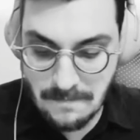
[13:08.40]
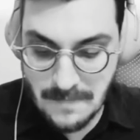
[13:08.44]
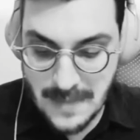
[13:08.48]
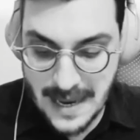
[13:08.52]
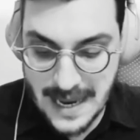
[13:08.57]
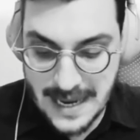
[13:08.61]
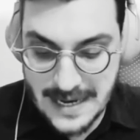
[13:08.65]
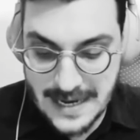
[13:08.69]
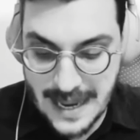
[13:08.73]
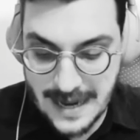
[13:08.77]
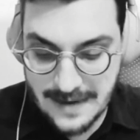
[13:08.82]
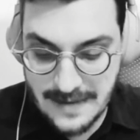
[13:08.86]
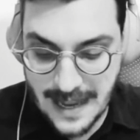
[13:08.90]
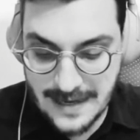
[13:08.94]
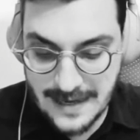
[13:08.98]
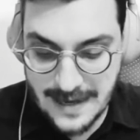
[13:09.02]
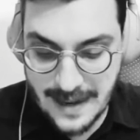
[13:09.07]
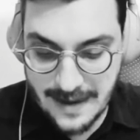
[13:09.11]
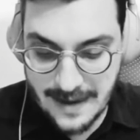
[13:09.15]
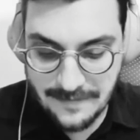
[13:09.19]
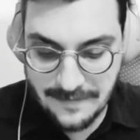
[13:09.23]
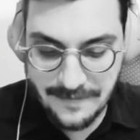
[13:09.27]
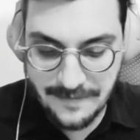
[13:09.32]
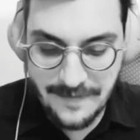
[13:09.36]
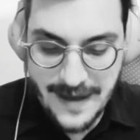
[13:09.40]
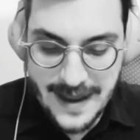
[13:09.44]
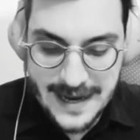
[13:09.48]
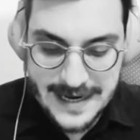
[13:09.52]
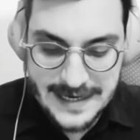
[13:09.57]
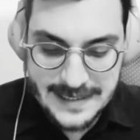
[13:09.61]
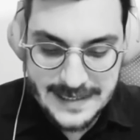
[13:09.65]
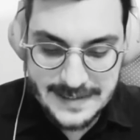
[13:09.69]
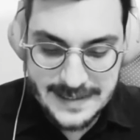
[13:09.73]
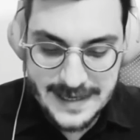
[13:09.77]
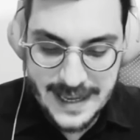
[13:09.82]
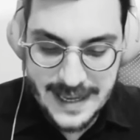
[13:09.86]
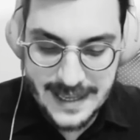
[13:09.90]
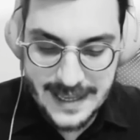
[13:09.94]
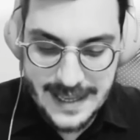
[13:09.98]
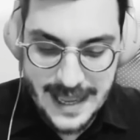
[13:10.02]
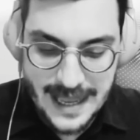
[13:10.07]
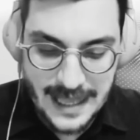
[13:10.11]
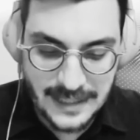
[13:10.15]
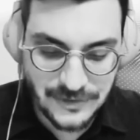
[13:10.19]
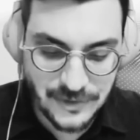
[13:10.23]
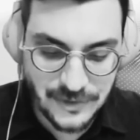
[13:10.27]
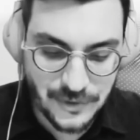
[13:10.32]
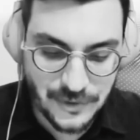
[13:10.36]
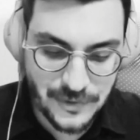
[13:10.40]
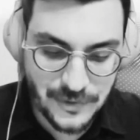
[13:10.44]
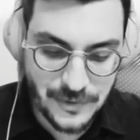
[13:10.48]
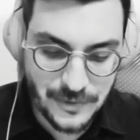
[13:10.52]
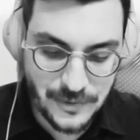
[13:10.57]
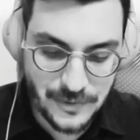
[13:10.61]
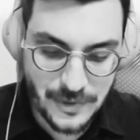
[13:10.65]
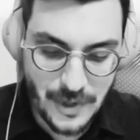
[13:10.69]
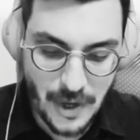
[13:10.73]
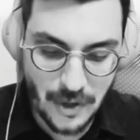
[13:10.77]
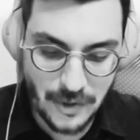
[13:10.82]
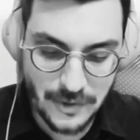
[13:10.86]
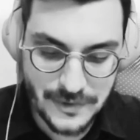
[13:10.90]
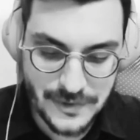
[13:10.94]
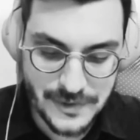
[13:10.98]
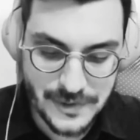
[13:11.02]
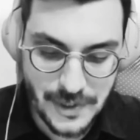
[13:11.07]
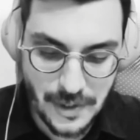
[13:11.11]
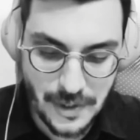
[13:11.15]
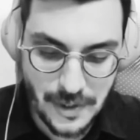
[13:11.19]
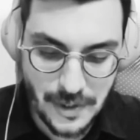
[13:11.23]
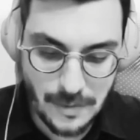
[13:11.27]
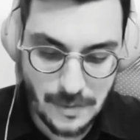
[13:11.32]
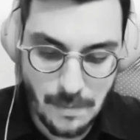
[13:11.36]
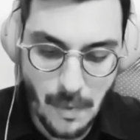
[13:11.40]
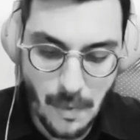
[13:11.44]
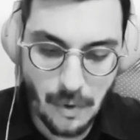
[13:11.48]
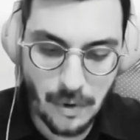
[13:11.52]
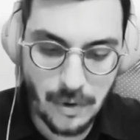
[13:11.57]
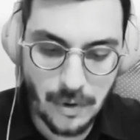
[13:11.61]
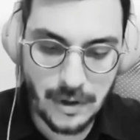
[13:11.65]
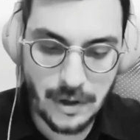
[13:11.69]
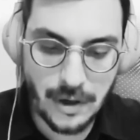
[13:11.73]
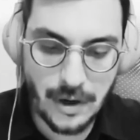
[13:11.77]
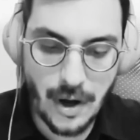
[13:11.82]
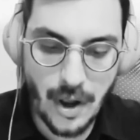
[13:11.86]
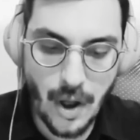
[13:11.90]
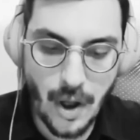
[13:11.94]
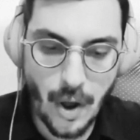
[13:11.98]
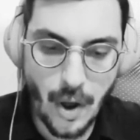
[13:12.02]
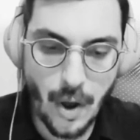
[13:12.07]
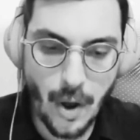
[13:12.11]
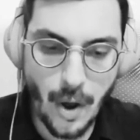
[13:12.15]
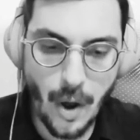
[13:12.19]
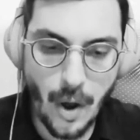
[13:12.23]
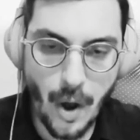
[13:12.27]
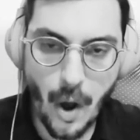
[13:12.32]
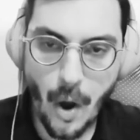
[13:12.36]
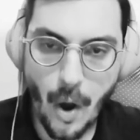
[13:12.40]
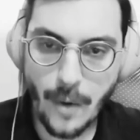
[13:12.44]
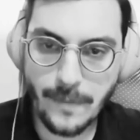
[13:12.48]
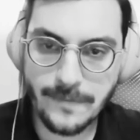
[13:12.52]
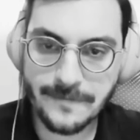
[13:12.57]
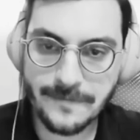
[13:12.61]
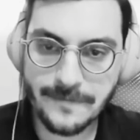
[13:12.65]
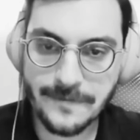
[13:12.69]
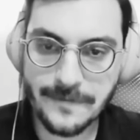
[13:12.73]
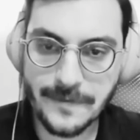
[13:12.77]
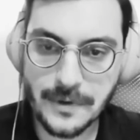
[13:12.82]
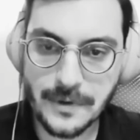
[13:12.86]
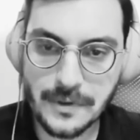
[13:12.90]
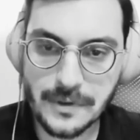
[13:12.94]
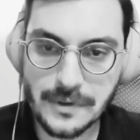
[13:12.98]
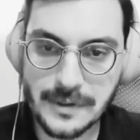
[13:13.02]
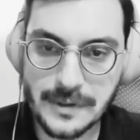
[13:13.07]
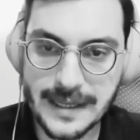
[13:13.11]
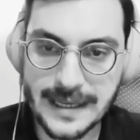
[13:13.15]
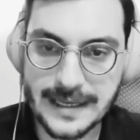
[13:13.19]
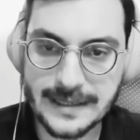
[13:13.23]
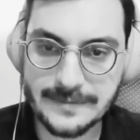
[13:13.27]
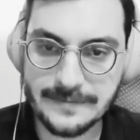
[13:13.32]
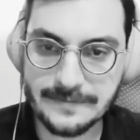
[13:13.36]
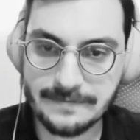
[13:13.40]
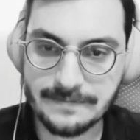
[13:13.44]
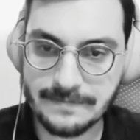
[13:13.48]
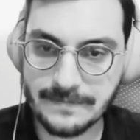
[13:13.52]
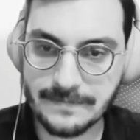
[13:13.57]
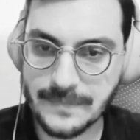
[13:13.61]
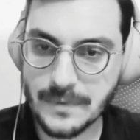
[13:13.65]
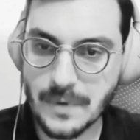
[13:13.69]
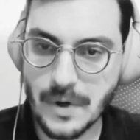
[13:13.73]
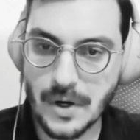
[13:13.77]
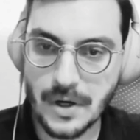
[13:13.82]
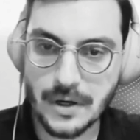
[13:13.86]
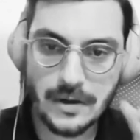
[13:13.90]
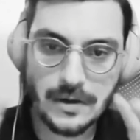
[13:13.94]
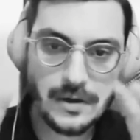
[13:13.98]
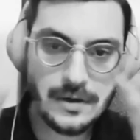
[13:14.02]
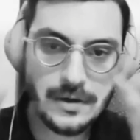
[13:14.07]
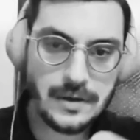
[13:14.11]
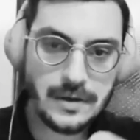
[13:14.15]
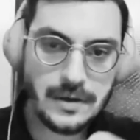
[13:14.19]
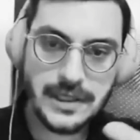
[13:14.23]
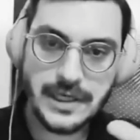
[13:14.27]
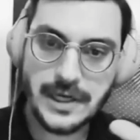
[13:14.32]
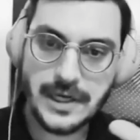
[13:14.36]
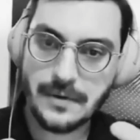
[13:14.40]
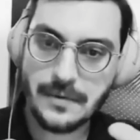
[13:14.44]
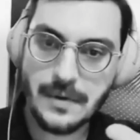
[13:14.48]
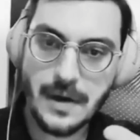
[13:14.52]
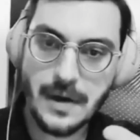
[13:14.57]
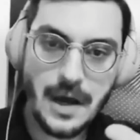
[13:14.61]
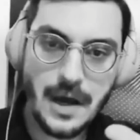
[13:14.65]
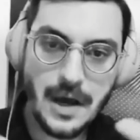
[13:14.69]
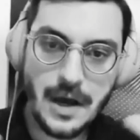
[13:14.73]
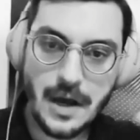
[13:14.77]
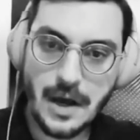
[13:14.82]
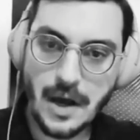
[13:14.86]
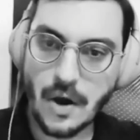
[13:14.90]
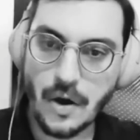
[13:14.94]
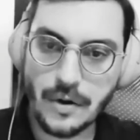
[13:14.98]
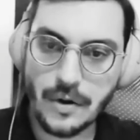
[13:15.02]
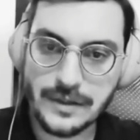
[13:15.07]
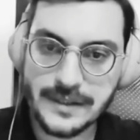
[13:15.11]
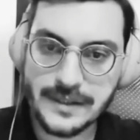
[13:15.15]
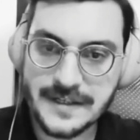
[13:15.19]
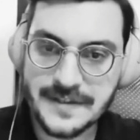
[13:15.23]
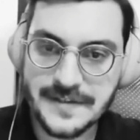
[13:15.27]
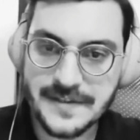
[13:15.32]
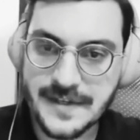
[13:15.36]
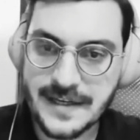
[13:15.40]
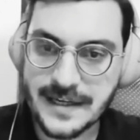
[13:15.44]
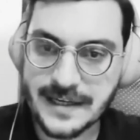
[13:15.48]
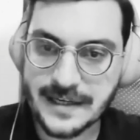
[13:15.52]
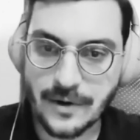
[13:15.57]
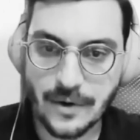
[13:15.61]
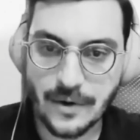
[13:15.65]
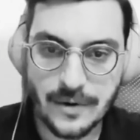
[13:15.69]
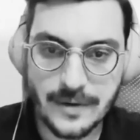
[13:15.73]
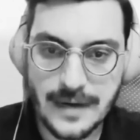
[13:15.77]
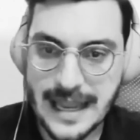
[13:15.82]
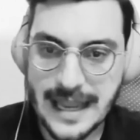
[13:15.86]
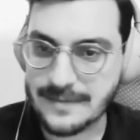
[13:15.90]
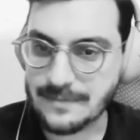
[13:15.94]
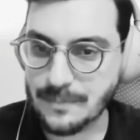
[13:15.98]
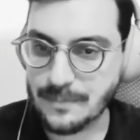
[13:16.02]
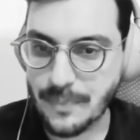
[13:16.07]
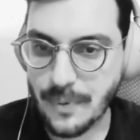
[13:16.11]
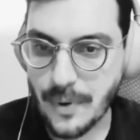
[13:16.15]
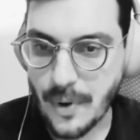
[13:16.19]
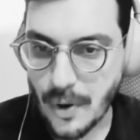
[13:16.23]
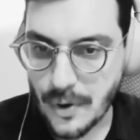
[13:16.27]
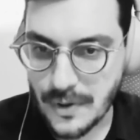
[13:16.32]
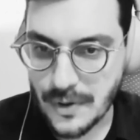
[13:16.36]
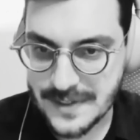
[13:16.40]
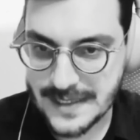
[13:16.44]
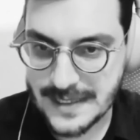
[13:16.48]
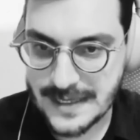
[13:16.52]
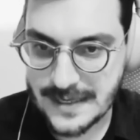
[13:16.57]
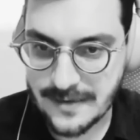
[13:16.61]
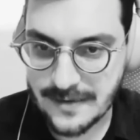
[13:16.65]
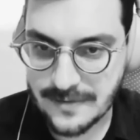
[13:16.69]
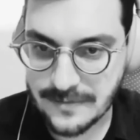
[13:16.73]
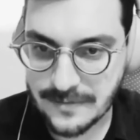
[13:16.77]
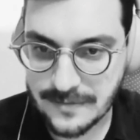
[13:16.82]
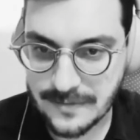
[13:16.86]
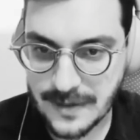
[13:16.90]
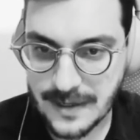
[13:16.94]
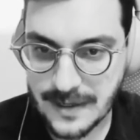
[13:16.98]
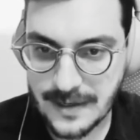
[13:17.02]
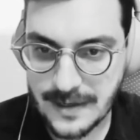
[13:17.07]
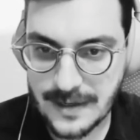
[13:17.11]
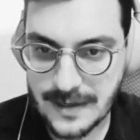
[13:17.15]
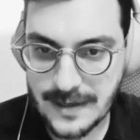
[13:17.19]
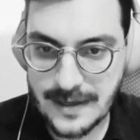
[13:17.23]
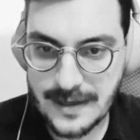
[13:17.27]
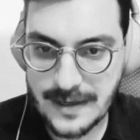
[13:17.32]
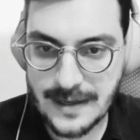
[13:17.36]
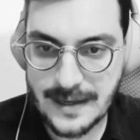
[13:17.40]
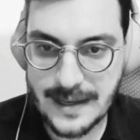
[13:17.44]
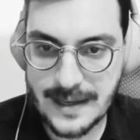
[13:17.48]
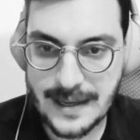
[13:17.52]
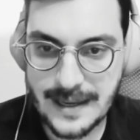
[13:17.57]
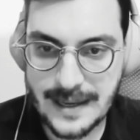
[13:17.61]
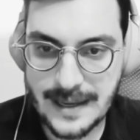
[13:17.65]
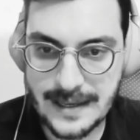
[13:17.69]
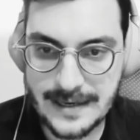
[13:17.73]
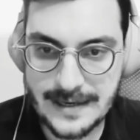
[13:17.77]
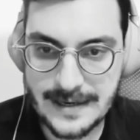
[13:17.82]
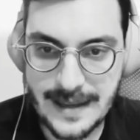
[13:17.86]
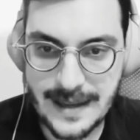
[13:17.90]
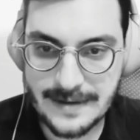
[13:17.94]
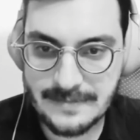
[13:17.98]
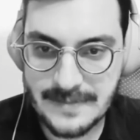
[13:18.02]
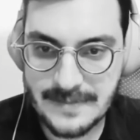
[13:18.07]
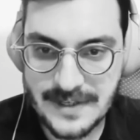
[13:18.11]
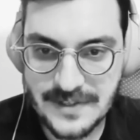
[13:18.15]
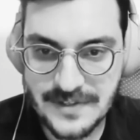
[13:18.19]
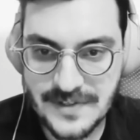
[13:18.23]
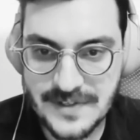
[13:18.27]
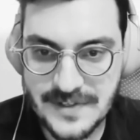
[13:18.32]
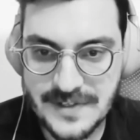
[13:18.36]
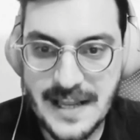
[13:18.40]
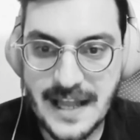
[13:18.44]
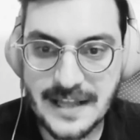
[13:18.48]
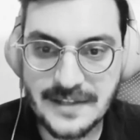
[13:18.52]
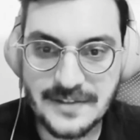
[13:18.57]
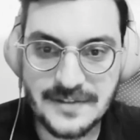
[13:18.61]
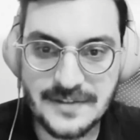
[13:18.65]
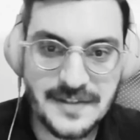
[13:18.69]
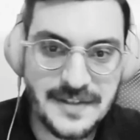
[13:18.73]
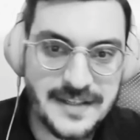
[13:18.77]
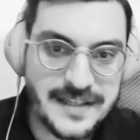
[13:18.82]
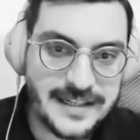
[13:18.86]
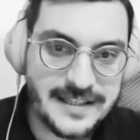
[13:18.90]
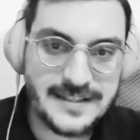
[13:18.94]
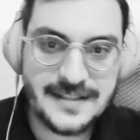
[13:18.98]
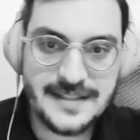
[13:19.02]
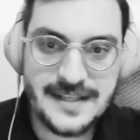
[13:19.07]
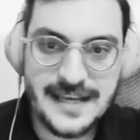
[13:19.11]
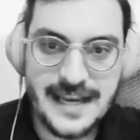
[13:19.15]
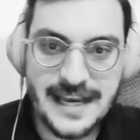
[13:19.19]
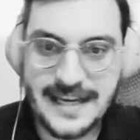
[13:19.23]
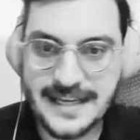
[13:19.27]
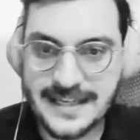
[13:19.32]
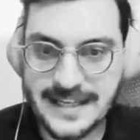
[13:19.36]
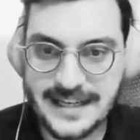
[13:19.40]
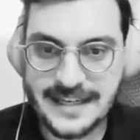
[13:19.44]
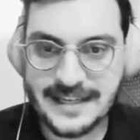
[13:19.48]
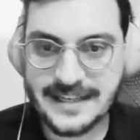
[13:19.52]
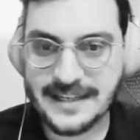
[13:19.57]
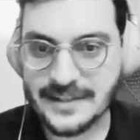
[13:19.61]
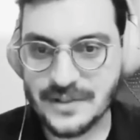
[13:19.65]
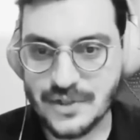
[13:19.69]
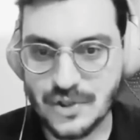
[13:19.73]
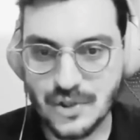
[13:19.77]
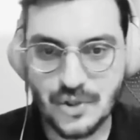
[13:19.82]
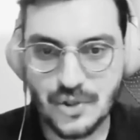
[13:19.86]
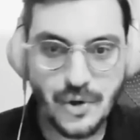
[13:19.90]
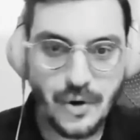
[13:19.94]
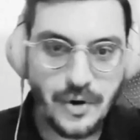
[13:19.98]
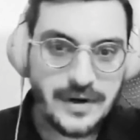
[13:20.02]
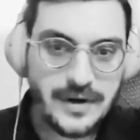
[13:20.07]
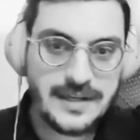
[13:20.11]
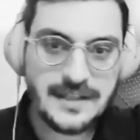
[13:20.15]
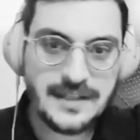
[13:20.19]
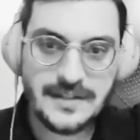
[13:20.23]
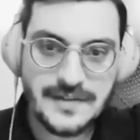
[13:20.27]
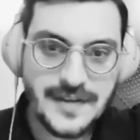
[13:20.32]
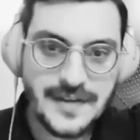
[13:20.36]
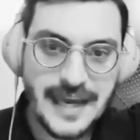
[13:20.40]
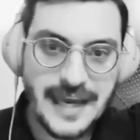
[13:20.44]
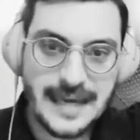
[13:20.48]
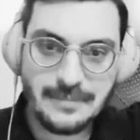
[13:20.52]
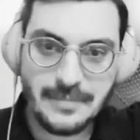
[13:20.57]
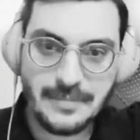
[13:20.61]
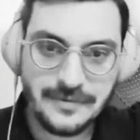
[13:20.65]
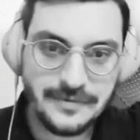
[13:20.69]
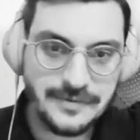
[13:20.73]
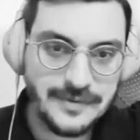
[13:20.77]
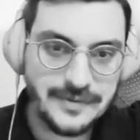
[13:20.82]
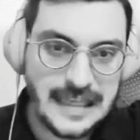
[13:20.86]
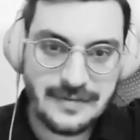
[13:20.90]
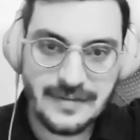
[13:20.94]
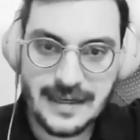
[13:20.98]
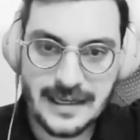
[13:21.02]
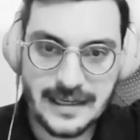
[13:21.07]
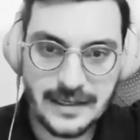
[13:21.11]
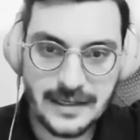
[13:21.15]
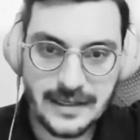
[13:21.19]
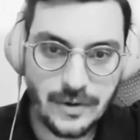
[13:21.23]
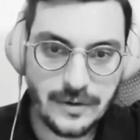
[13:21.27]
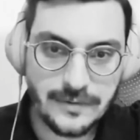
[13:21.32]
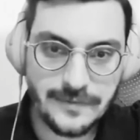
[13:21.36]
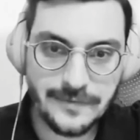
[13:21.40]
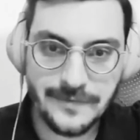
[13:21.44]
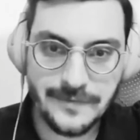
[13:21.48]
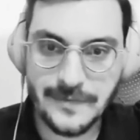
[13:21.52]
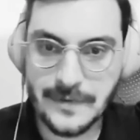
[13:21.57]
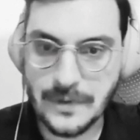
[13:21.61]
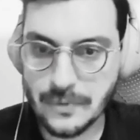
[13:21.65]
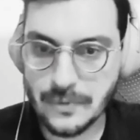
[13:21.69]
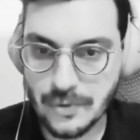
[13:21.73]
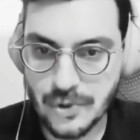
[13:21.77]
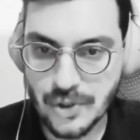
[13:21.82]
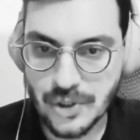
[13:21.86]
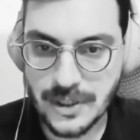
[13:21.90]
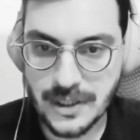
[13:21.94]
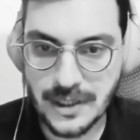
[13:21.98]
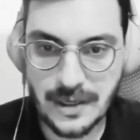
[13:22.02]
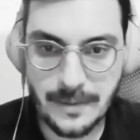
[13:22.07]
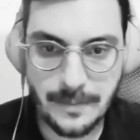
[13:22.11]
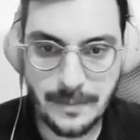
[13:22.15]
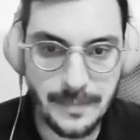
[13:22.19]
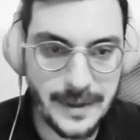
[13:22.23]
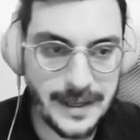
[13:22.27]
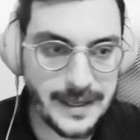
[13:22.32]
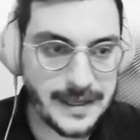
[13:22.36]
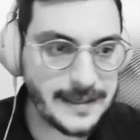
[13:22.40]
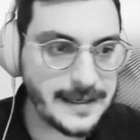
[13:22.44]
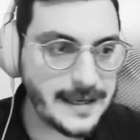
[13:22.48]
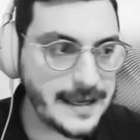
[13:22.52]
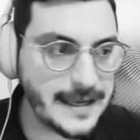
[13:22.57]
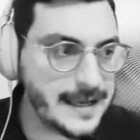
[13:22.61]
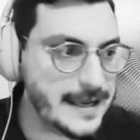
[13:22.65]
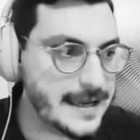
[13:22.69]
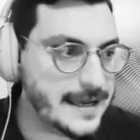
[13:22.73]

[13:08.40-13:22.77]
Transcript: I find that attitude also more hopeful and more holistic and positive, and it's not dictating a certain type of living or future, but